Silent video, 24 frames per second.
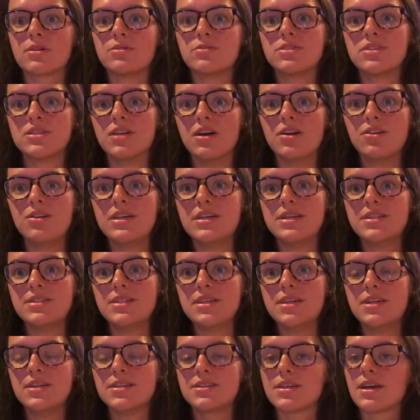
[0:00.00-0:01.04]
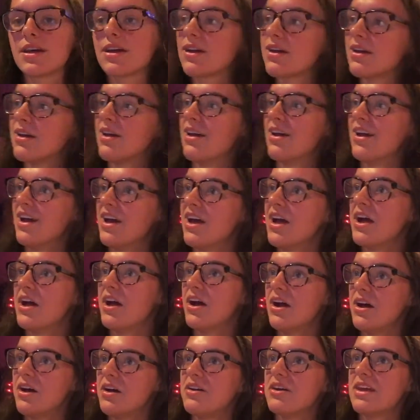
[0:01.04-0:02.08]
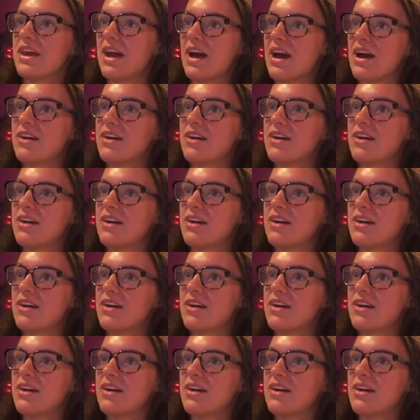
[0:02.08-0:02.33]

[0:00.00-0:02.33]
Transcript: It was so easy. It's like, oh yeah,